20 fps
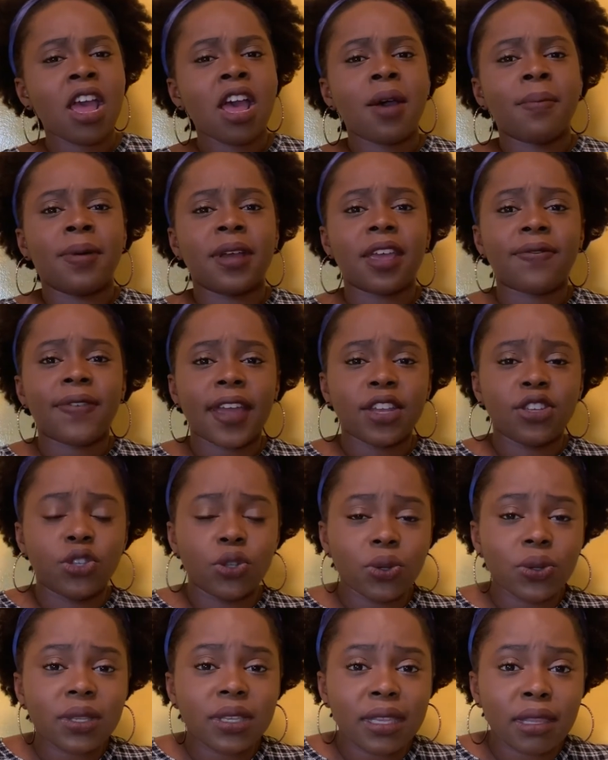But if I
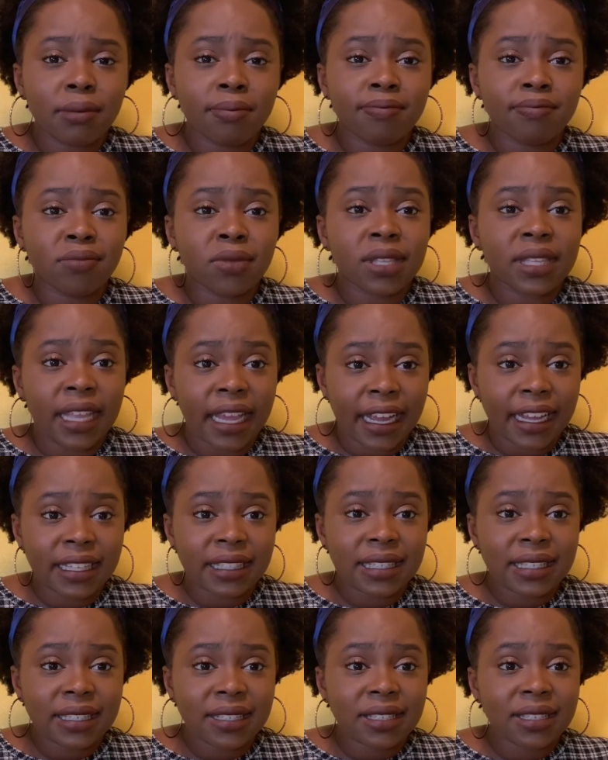do
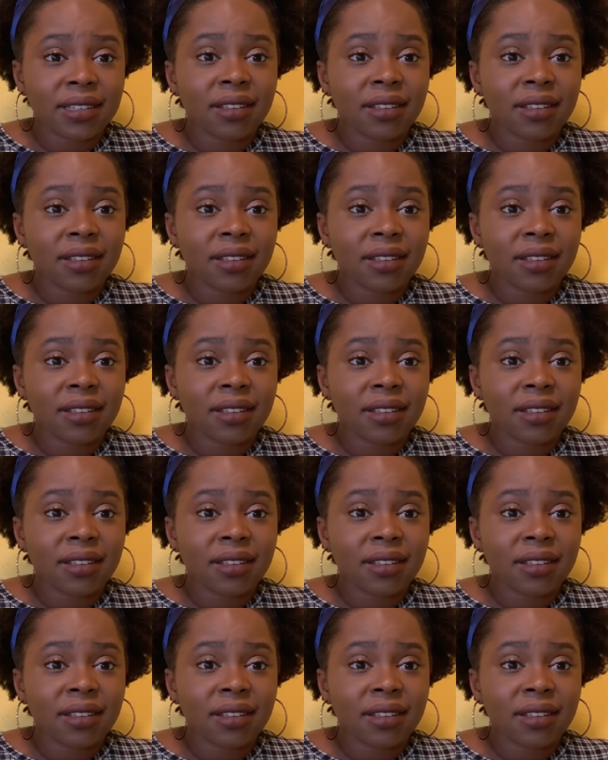dance,